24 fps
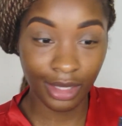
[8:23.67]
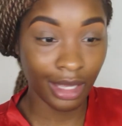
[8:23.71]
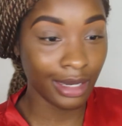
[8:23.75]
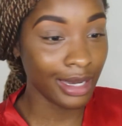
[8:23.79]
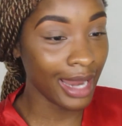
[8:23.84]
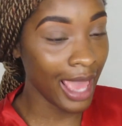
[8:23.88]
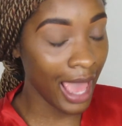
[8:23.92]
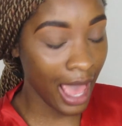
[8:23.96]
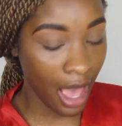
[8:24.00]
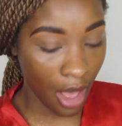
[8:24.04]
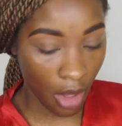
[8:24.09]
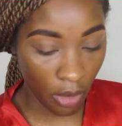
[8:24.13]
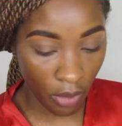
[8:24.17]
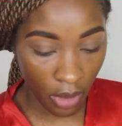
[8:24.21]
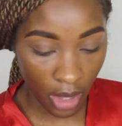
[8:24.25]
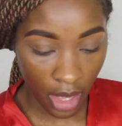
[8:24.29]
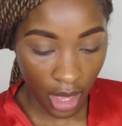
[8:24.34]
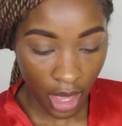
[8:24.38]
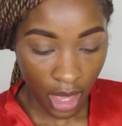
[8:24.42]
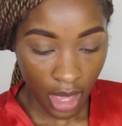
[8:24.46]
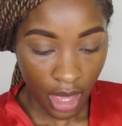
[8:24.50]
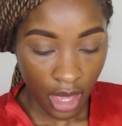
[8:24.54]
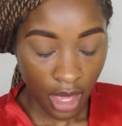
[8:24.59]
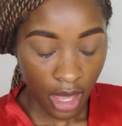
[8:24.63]
Now,
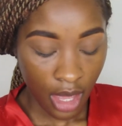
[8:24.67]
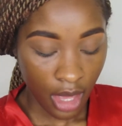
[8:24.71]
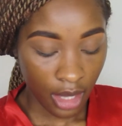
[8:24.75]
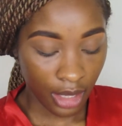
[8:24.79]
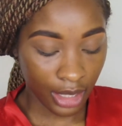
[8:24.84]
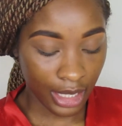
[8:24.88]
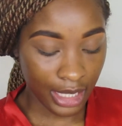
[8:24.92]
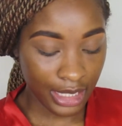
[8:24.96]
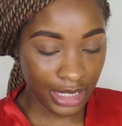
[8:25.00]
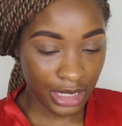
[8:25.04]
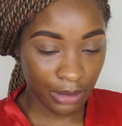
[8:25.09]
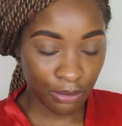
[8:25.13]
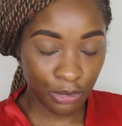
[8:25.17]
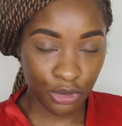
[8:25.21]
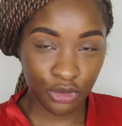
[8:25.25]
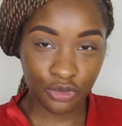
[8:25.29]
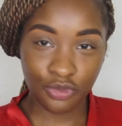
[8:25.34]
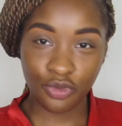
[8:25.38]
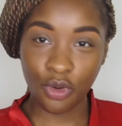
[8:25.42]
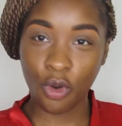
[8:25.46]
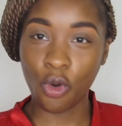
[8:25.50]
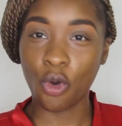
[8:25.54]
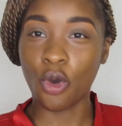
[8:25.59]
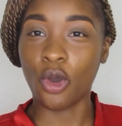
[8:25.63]
let's
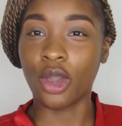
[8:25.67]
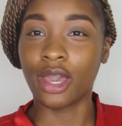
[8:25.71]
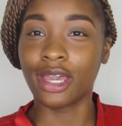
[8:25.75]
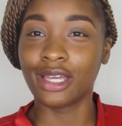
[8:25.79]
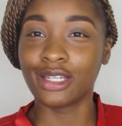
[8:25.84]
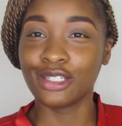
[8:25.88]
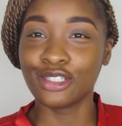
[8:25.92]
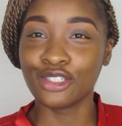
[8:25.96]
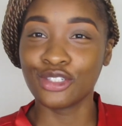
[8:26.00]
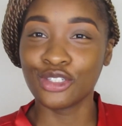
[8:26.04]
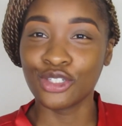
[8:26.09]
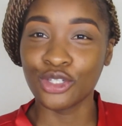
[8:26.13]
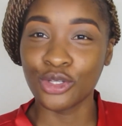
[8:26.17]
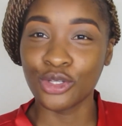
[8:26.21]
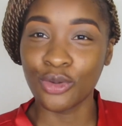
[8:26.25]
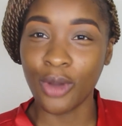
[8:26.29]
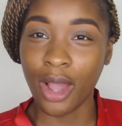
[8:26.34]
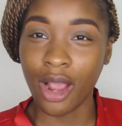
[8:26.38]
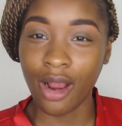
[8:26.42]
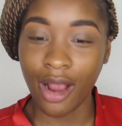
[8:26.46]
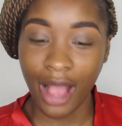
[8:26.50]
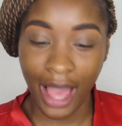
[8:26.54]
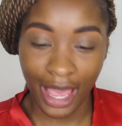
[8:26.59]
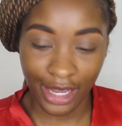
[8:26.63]
move on to
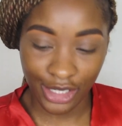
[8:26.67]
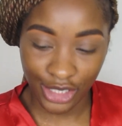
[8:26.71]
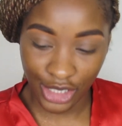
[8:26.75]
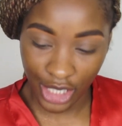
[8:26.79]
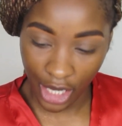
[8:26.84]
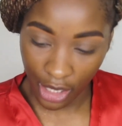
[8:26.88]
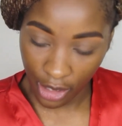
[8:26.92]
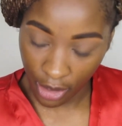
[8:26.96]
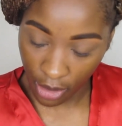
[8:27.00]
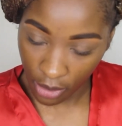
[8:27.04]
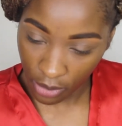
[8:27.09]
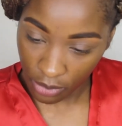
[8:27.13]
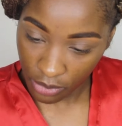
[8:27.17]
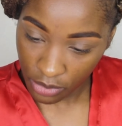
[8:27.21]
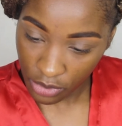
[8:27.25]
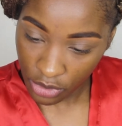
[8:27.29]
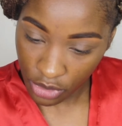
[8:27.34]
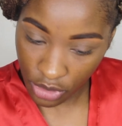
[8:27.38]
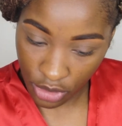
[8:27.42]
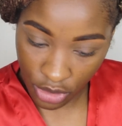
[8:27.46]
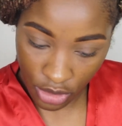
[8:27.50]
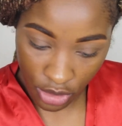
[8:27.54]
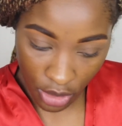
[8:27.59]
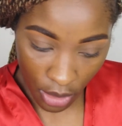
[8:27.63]
our eyeshadow.
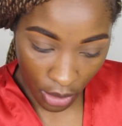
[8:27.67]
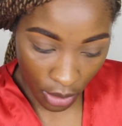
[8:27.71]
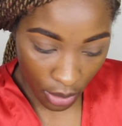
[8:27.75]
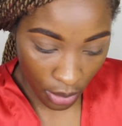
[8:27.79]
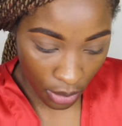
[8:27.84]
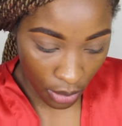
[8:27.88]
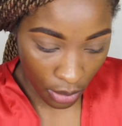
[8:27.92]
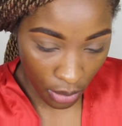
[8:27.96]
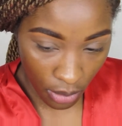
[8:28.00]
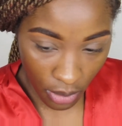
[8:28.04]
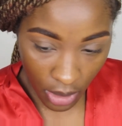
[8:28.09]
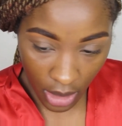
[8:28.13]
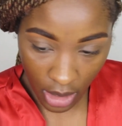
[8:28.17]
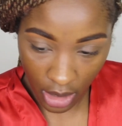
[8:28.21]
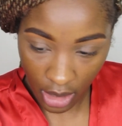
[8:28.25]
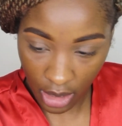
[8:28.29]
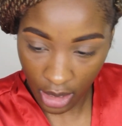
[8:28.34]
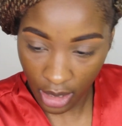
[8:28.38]
So